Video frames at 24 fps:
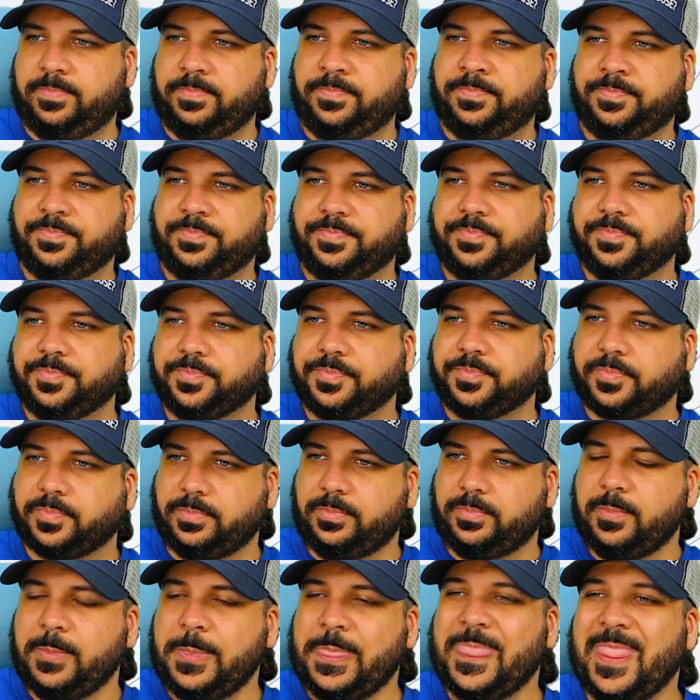
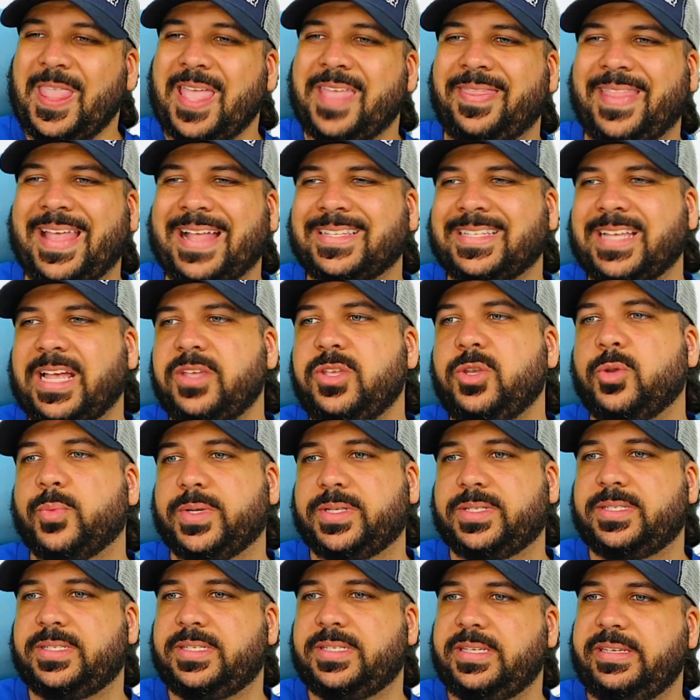And that's how you
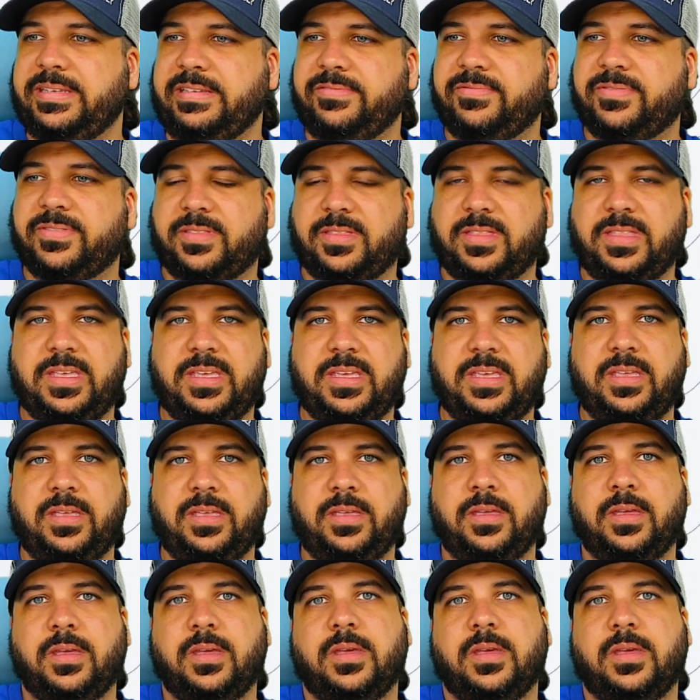receive the